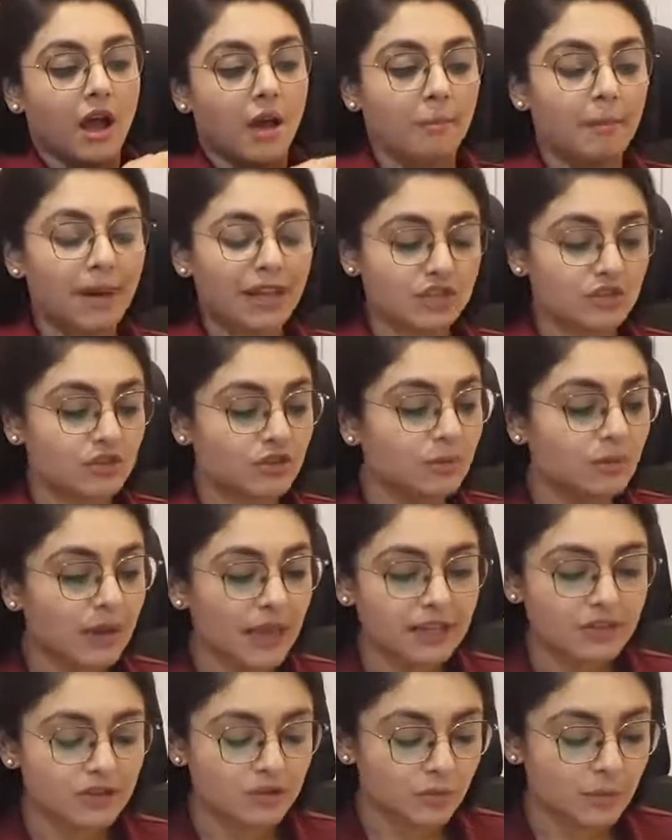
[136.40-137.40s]
Much
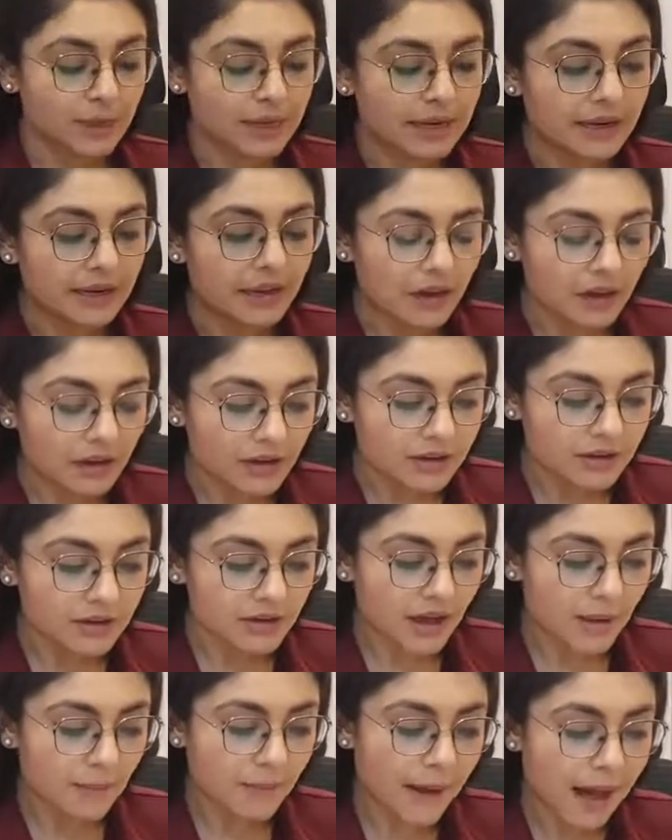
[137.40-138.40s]
remains to be
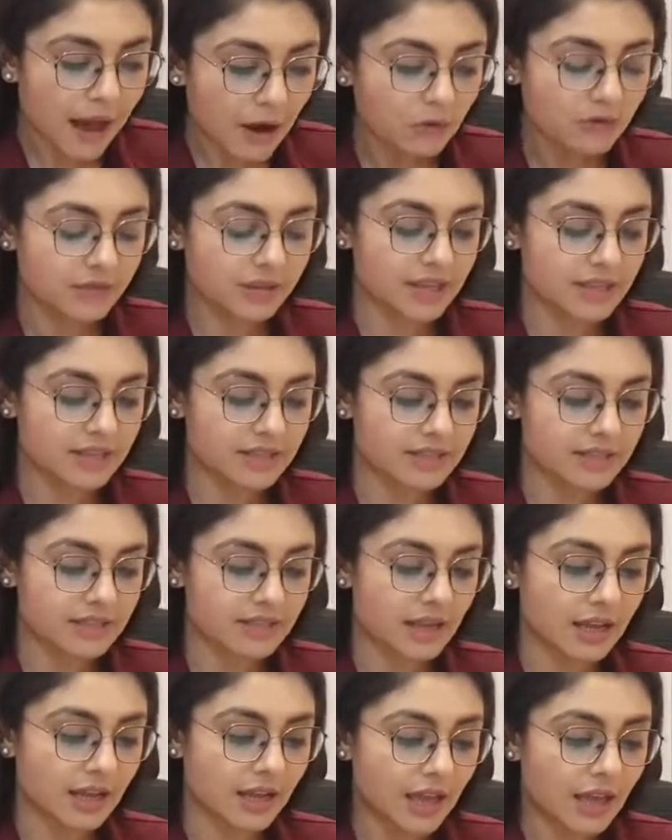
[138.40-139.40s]
learned about this
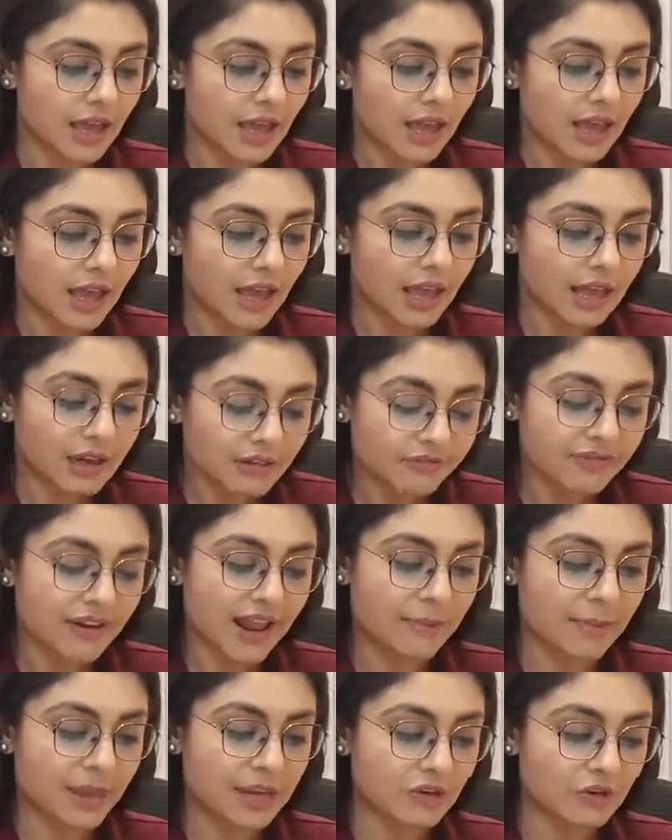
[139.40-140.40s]

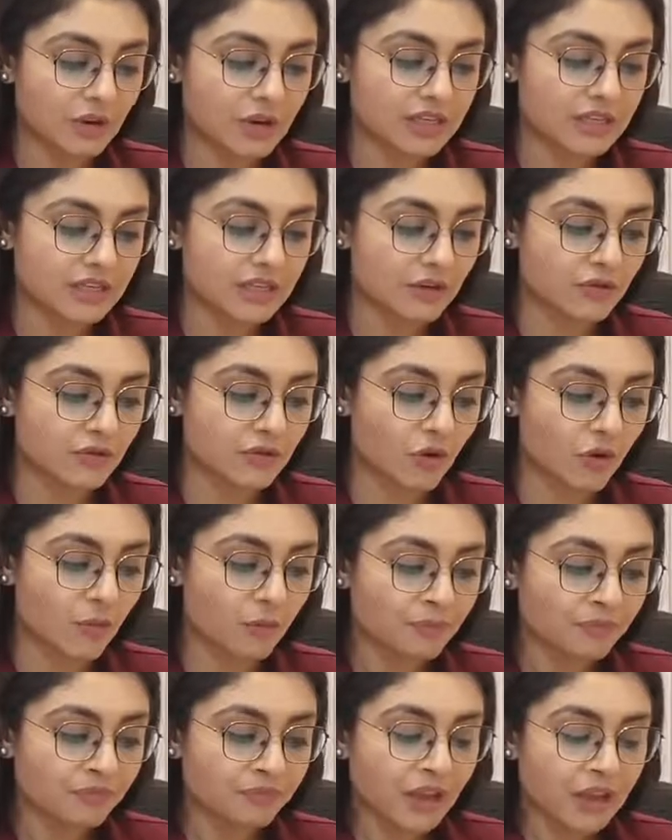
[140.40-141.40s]
inflammatory
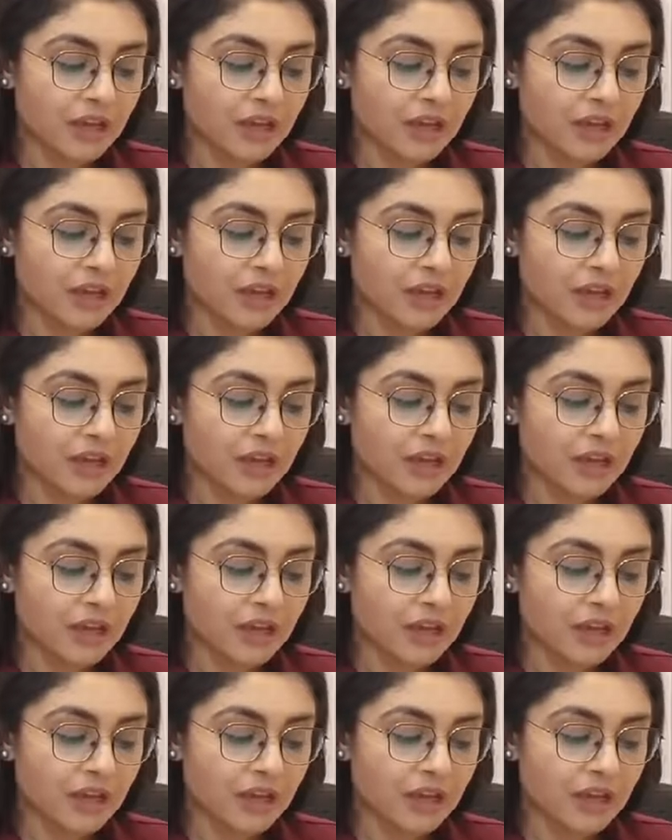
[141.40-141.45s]
syndrome.